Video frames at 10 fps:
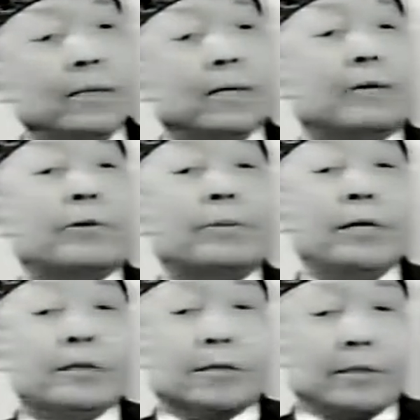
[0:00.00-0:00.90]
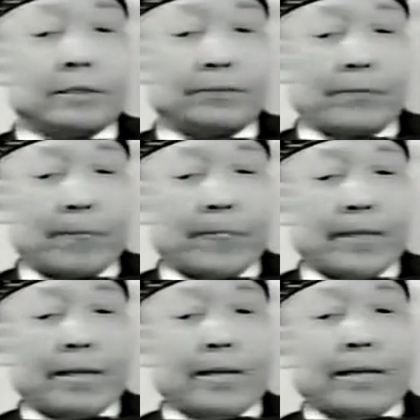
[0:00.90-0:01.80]
man of America
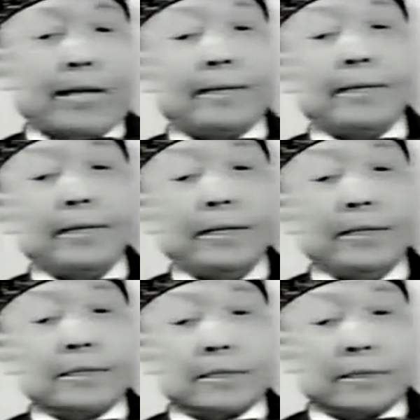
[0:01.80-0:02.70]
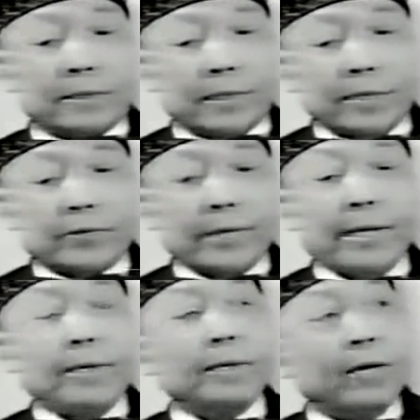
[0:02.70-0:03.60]
and in his country